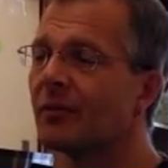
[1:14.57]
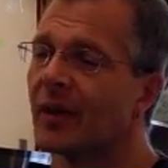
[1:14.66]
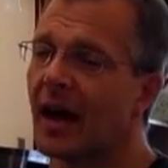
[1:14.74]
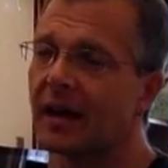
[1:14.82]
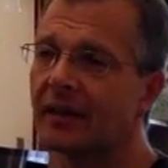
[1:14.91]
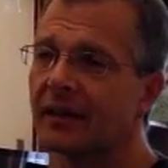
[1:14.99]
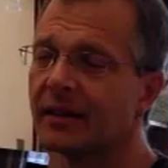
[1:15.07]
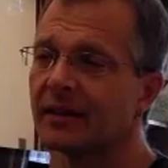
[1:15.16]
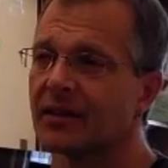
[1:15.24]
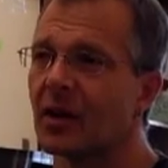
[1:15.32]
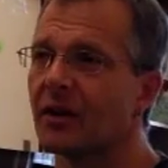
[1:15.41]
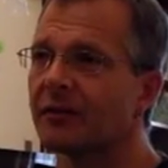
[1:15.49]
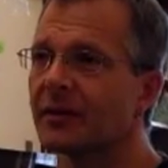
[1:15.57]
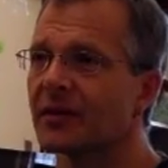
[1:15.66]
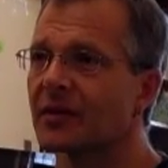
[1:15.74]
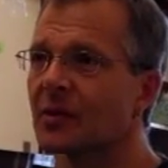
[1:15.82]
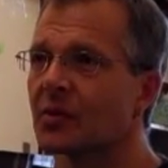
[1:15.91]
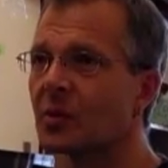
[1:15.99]
That in itself
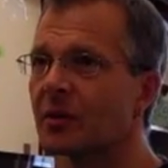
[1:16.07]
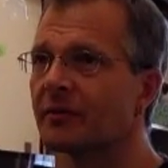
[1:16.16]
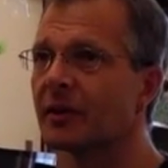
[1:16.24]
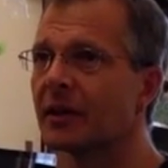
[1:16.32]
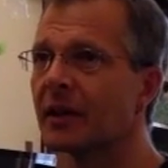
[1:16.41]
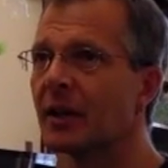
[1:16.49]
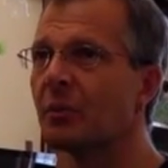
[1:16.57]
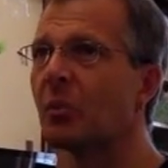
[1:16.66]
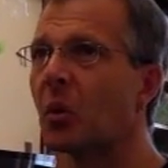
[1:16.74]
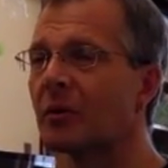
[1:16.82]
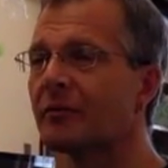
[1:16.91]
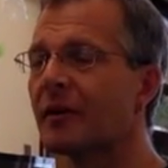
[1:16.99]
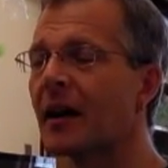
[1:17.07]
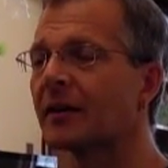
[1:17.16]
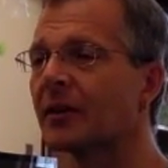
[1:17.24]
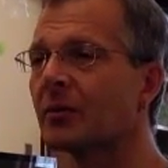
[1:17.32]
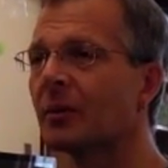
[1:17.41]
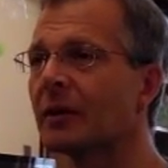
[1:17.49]
is sort of an important
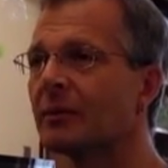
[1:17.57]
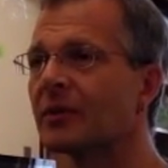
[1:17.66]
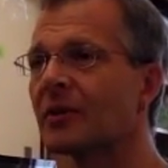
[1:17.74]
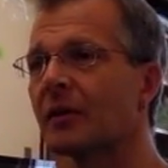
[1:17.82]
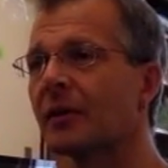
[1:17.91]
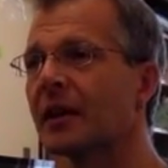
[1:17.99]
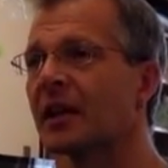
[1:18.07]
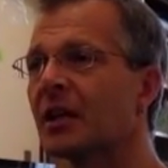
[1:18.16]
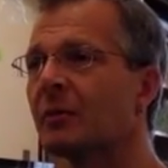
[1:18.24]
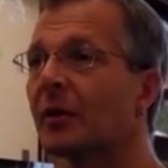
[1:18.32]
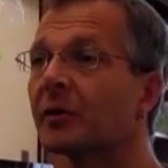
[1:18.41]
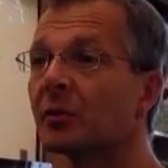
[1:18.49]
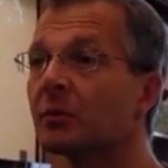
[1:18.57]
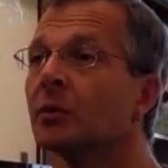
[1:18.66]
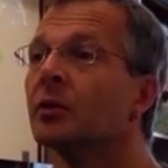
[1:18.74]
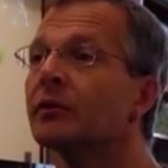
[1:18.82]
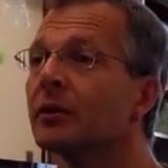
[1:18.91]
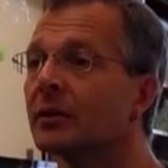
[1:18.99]
factor when we start thinking about the
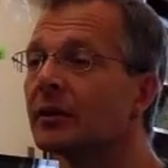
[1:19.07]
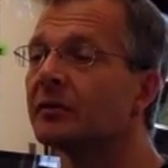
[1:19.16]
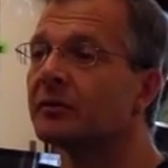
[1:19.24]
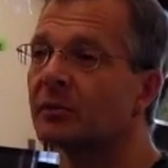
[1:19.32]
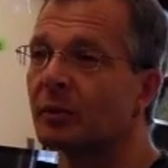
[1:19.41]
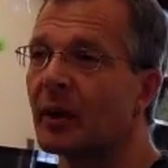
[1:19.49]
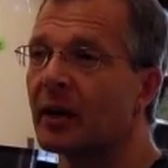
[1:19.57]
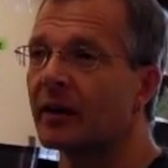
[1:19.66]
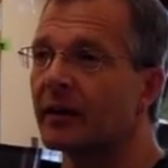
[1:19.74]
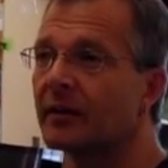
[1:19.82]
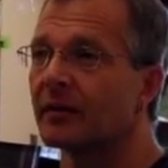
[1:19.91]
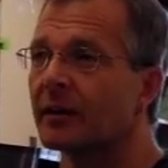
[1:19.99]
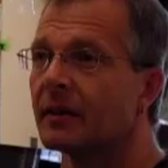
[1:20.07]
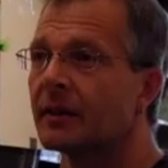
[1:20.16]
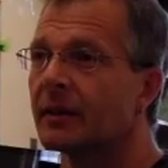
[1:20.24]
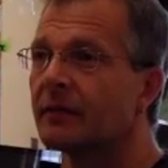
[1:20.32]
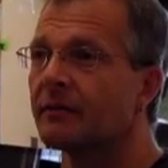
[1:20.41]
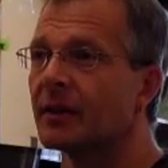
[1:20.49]
removal of riparian
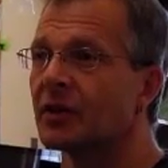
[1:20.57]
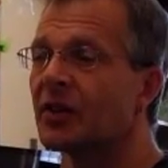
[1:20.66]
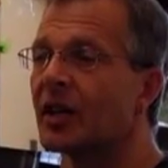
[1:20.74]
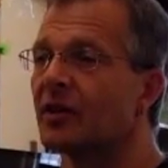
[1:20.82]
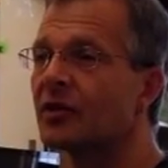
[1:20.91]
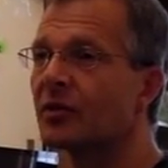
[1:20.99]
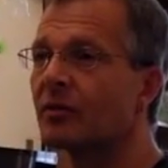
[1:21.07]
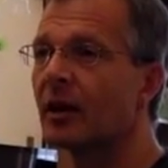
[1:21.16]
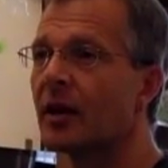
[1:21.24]
vegetation